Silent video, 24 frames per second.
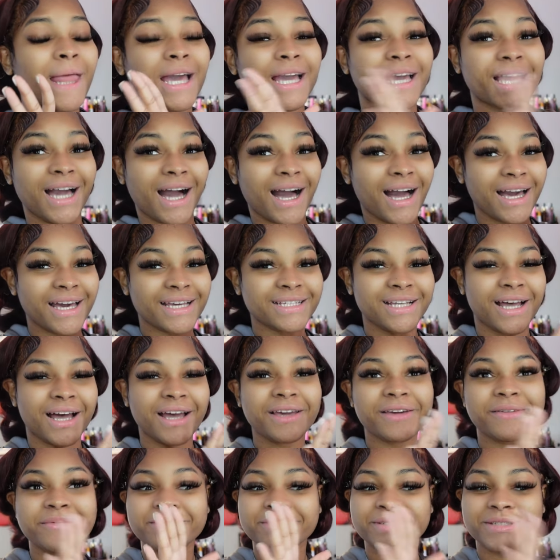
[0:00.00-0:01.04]
Guys, I
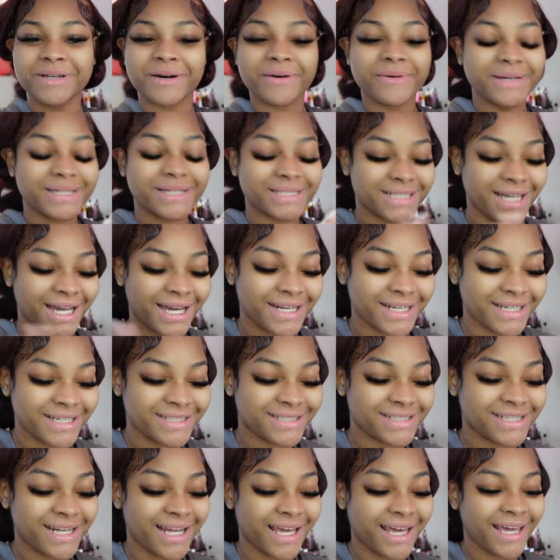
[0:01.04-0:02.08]
am so excited.
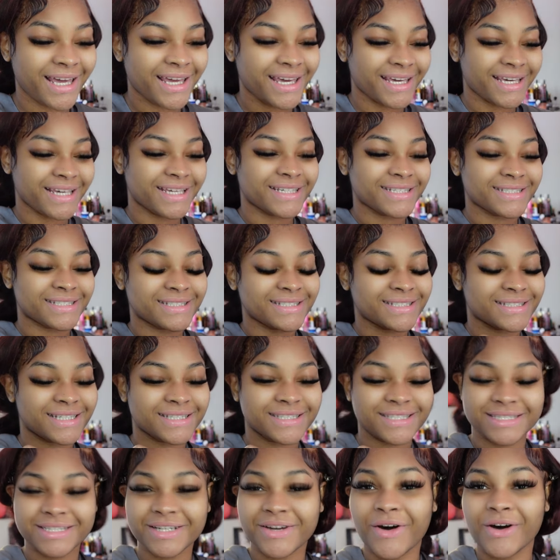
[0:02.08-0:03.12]
Today is, this
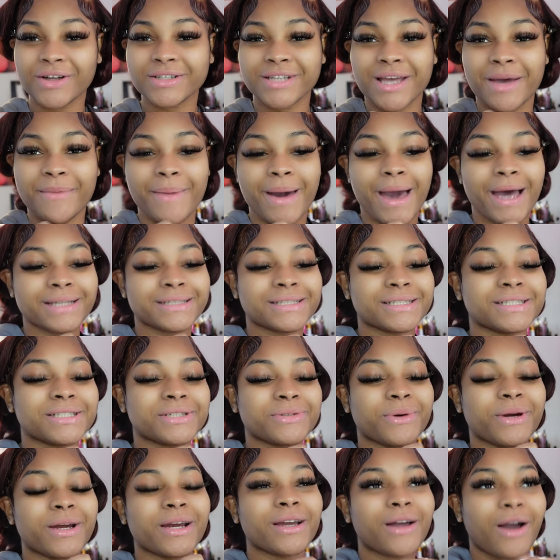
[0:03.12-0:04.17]
is a concert at Madison
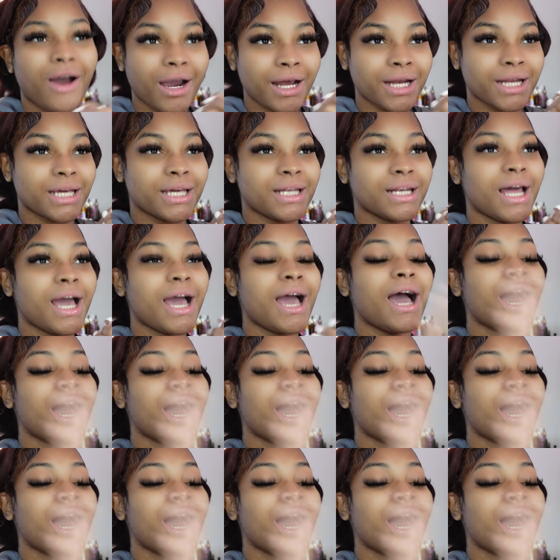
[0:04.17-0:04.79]
Square Garden.